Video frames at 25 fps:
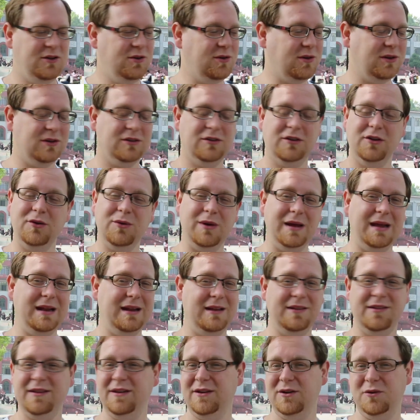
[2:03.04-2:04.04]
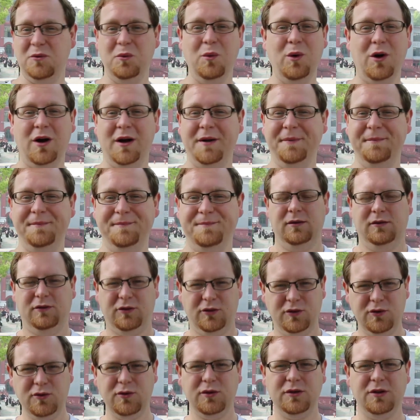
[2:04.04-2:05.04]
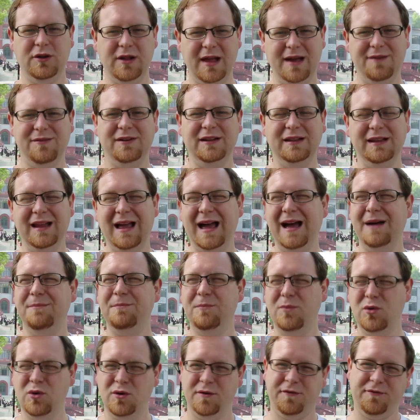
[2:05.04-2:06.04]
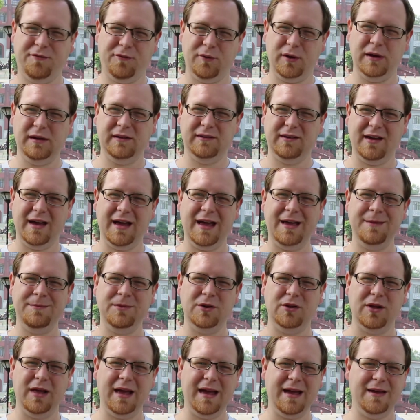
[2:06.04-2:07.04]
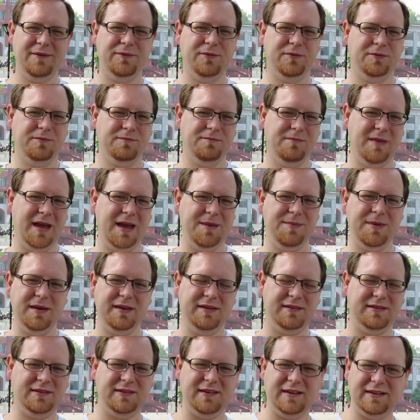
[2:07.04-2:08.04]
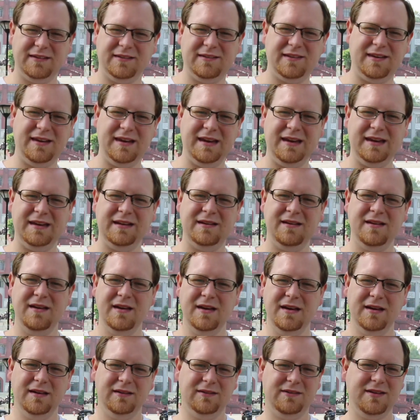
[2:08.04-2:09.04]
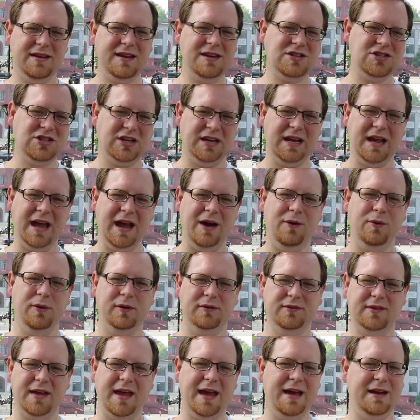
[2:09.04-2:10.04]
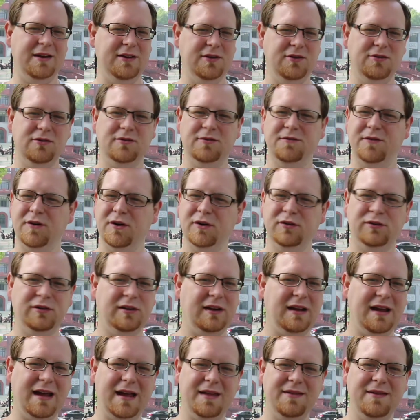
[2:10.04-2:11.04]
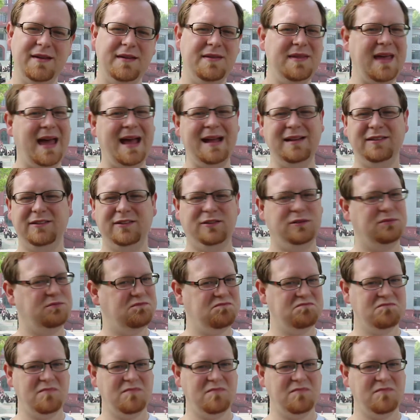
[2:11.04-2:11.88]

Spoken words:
You can do anything you want. Two, you'll have a lot more free time. You'll have maybe 16 teaching hours at a university, and then that's